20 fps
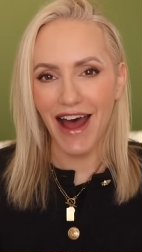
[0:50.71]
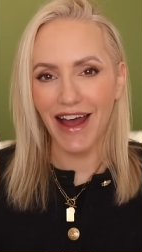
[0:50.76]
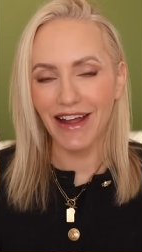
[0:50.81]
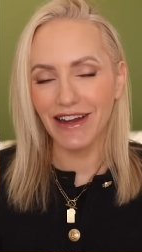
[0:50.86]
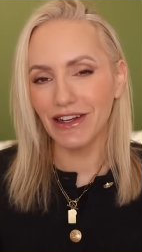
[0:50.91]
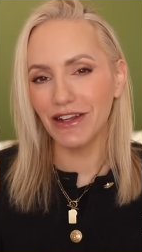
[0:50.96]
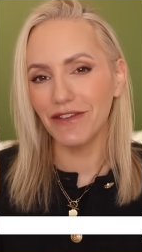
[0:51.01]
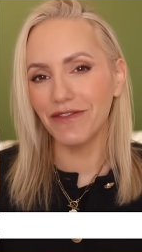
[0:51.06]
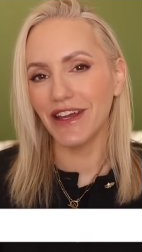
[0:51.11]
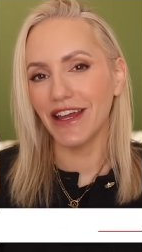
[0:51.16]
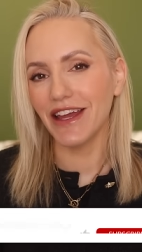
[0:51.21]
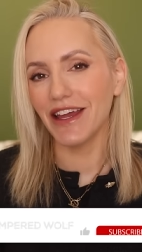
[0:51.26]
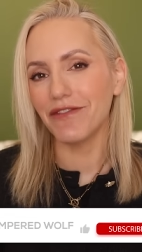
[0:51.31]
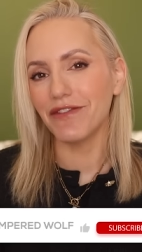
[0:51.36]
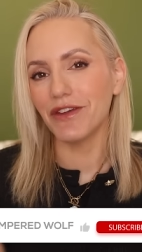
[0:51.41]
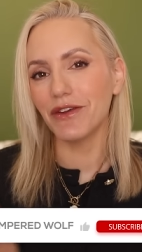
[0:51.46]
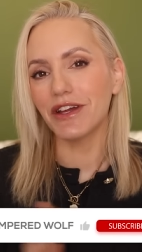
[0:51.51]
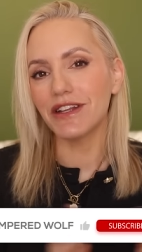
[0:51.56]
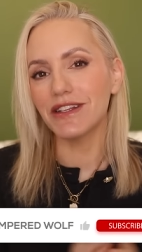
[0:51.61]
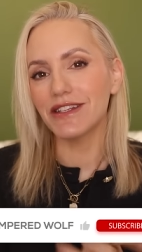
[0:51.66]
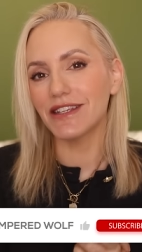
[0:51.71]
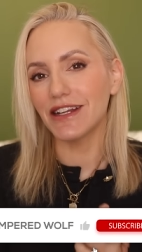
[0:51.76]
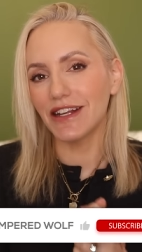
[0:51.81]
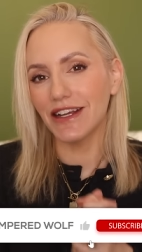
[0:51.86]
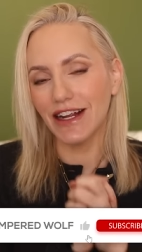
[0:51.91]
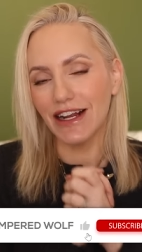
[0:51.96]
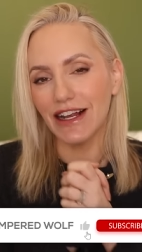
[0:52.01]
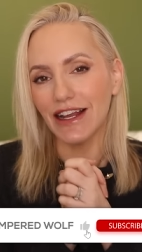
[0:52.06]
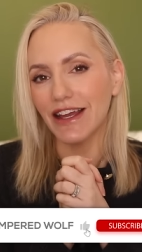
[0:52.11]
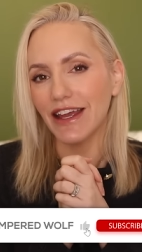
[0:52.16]
I'd love it if you
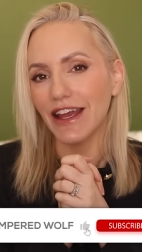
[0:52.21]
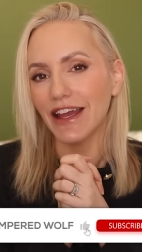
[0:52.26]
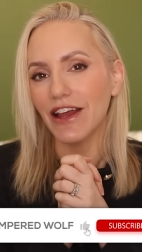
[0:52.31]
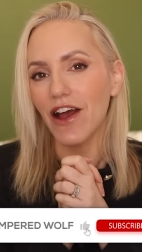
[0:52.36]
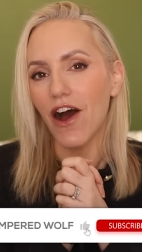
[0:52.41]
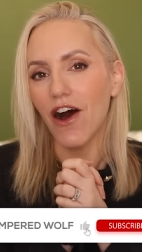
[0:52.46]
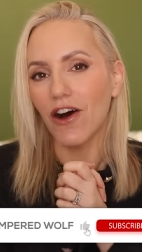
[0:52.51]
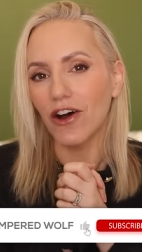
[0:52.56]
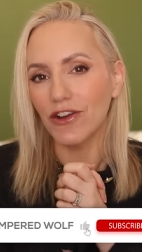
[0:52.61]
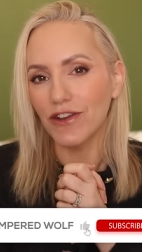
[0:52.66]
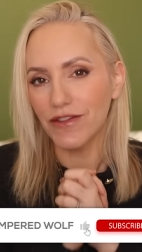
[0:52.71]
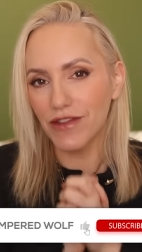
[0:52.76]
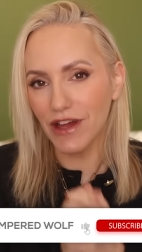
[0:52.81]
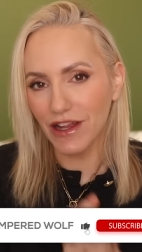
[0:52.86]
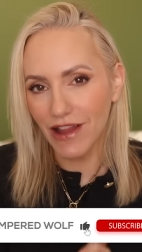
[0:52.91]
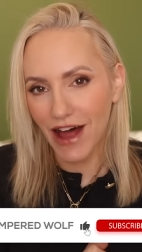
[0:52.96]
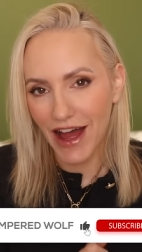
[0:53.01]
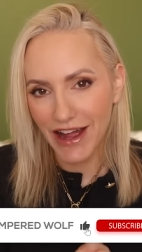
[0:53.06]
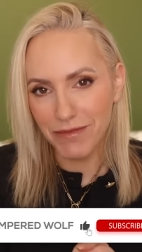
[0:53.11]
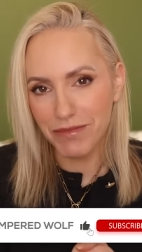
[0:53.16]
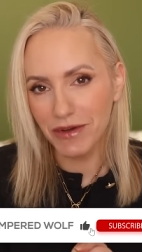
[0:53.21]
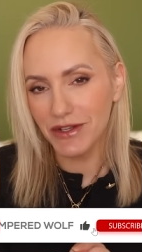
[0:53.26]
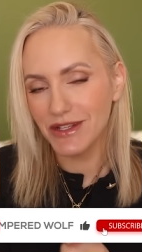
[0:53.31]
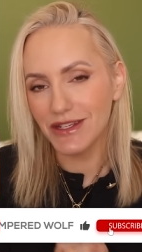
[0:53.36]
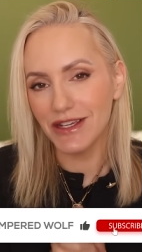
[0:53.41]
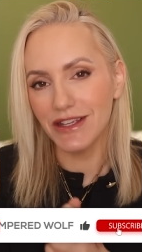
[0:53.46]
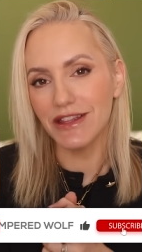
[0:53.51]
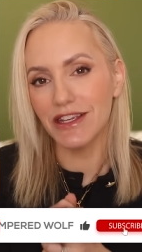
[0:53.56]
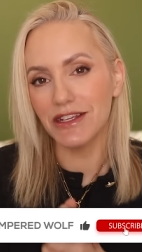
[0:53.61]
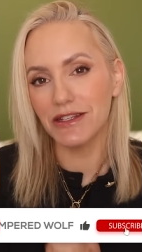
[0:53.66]
consider clicking on the like button,